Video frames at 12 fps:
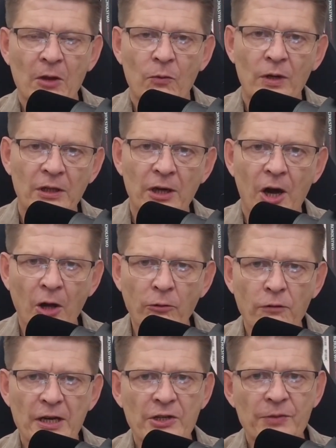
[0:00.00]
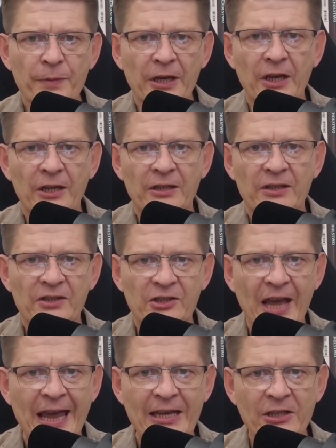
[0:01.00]
will always be in a
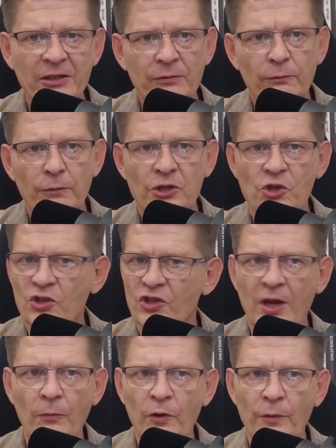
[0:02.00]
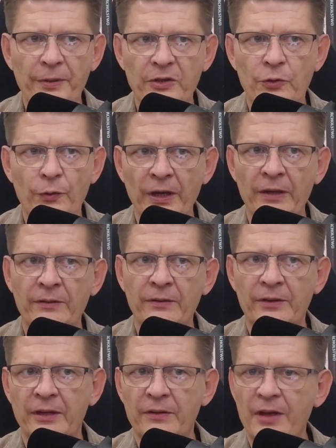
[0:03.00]
state which is somewhere
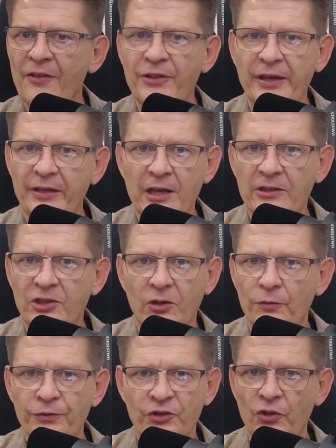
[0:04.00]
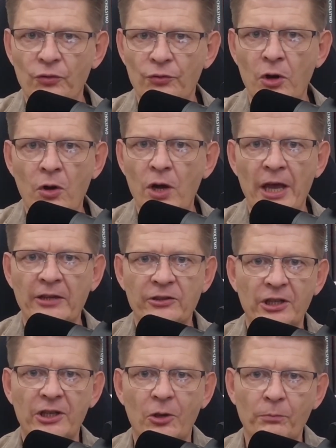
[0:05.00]
between the nothingness of 0 and
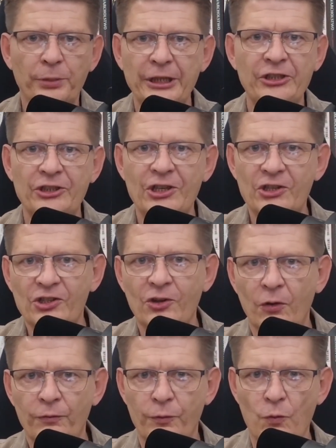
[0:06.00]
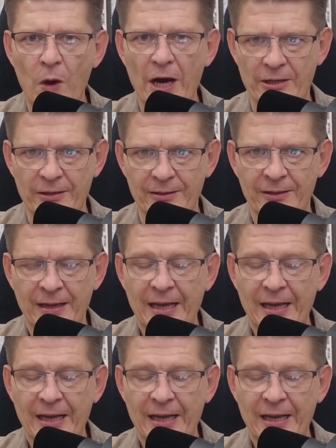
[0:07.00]
the completeness of 1.